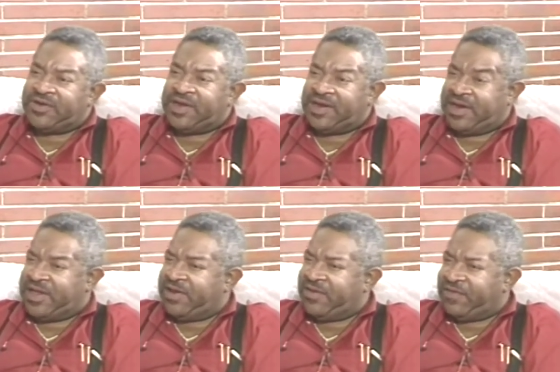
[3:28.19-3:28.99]
and
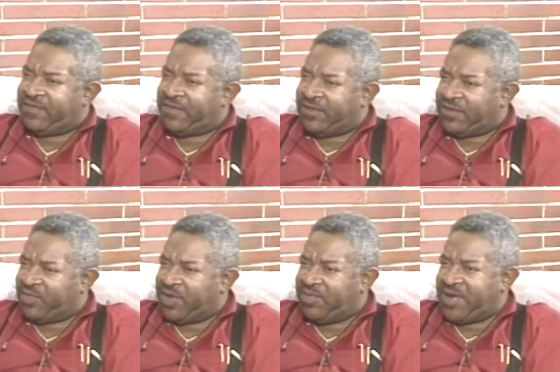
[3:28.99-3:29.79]
laying on the floor,
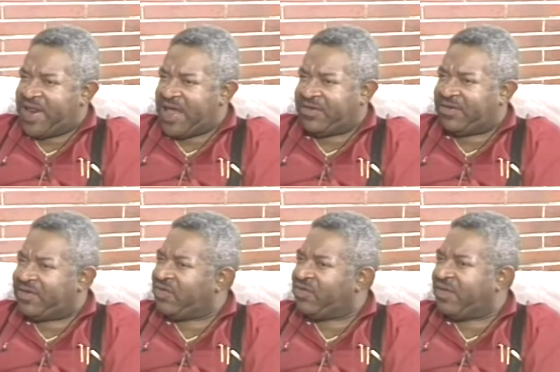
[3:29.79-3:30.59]
peeping out
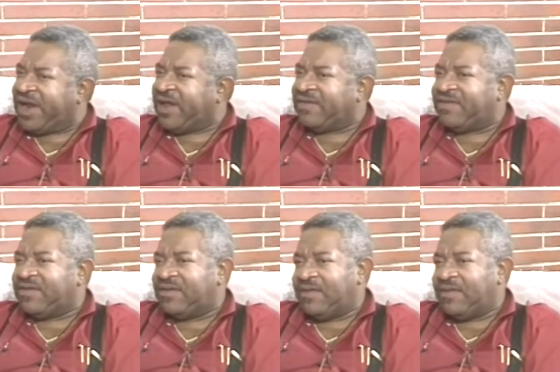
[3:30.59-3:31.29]
the cracks.